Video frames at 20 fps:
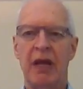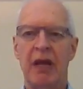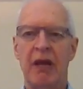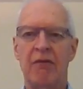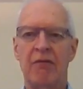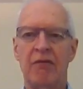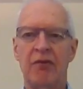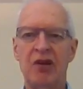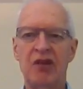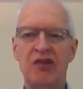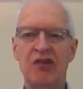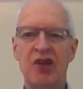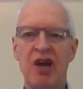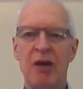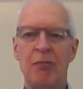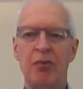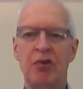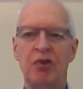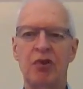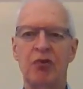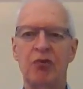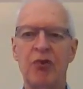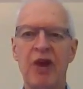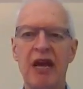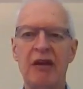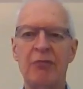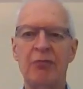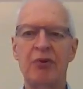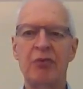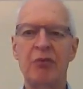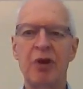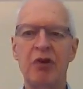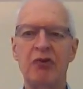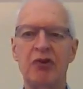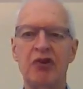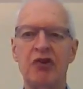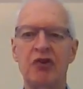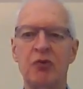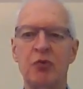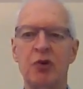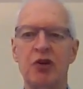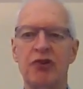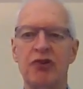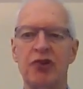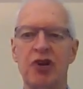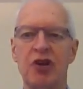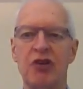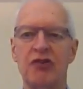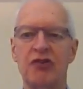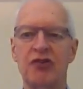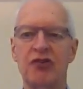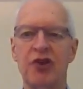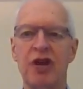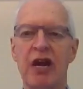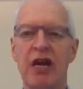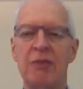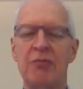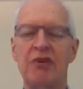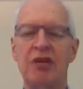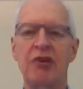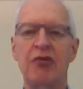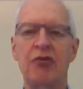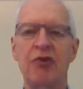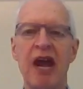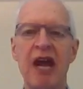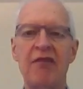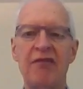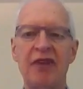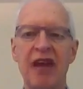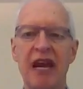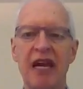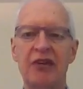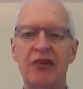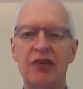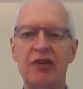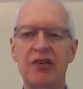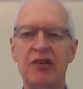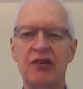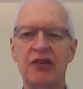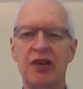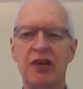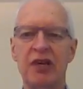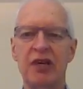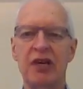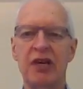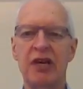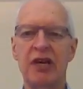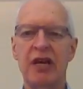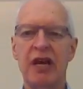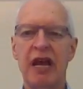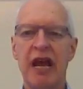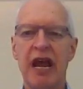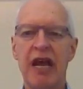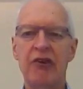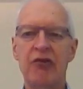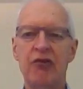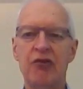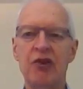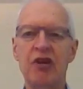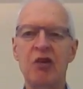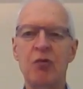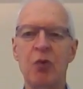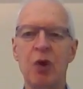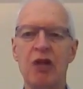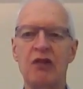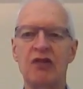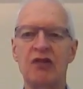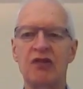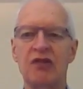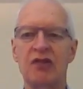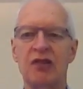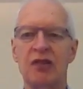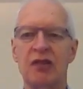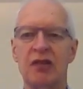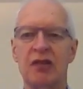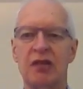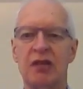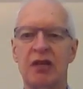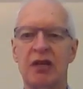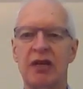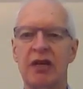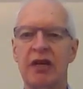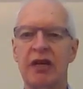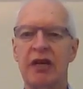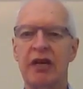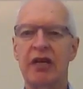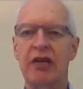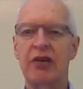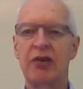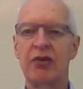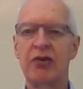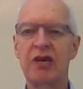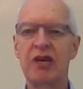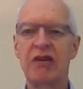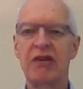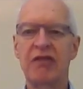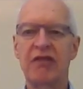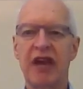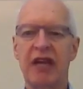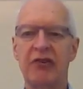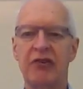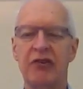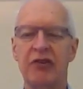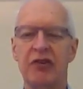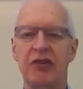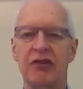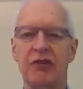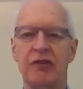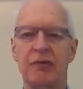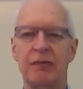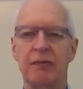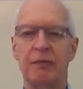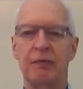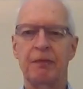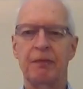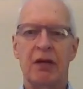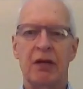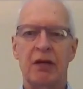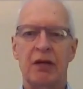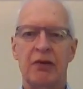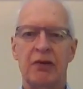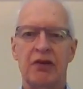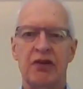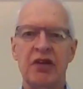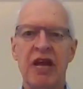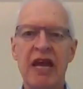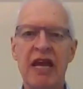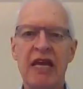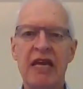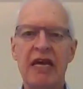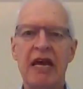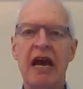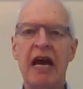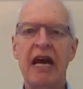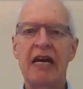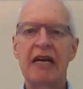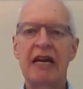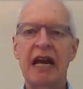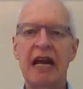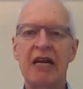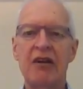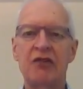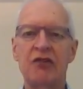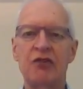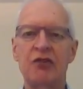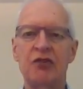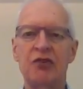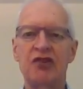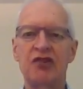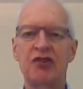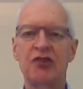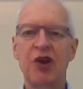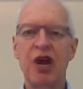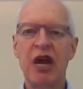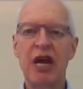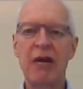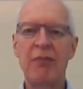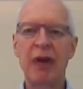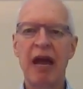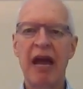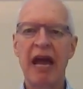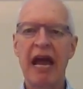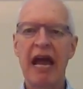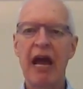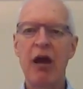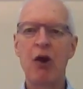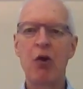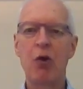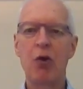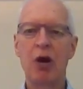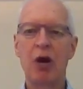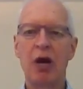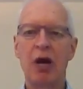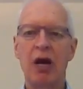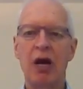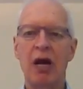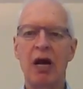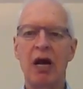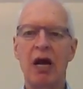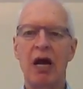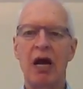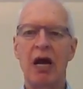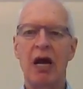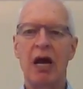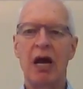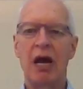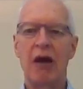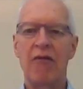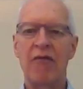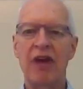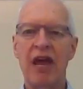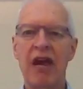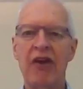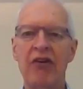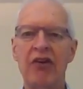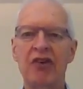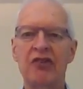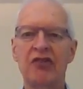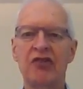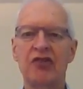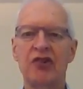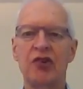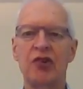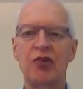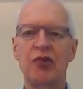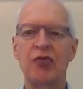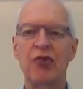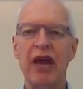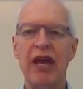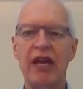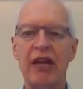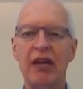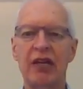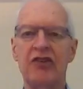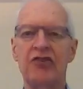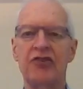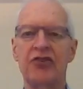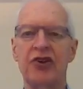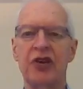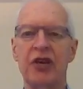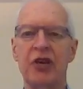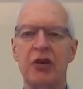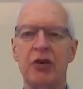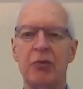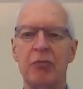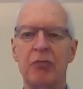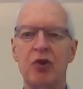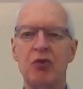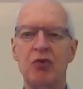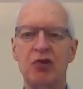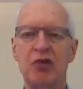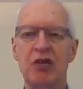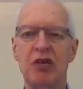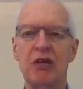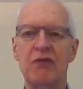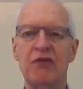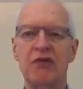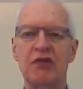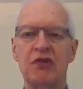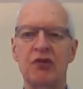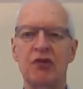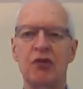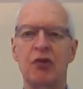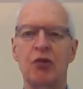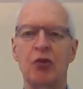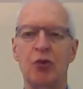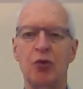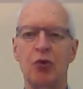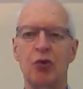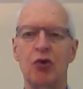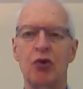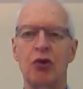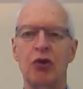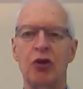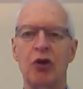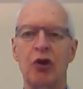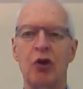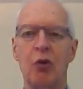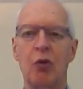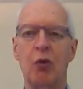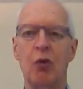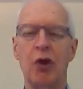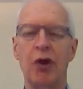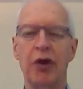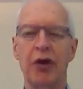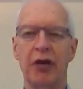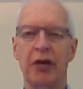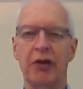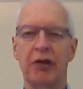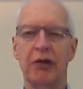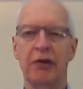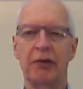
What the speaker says: For example, red promoters were transcribed in red factories and green ones in green factories. Today, I'd like to describe how various regulatory motifs all work.